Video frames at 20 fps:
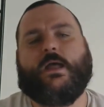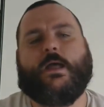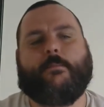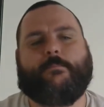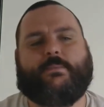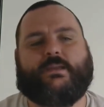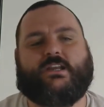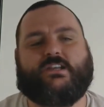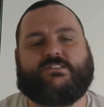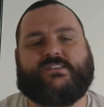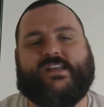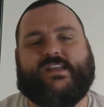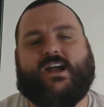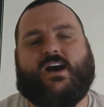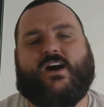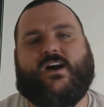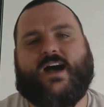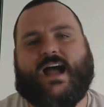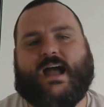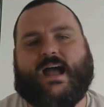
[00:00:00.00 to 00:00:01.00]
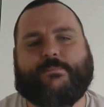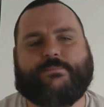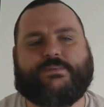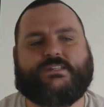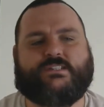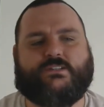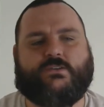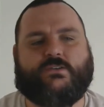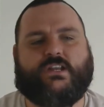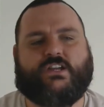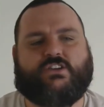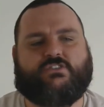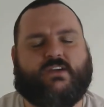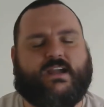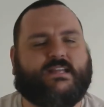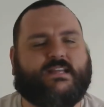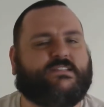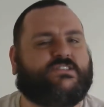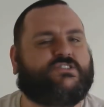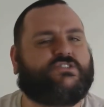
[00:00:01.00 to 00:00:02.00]
because they are absolutely
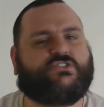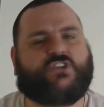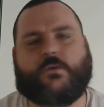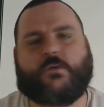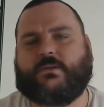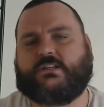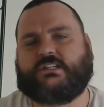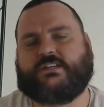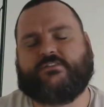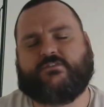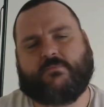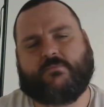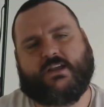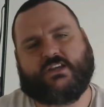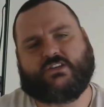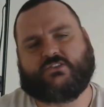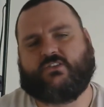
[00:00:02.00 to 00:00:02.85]
great. So much information on the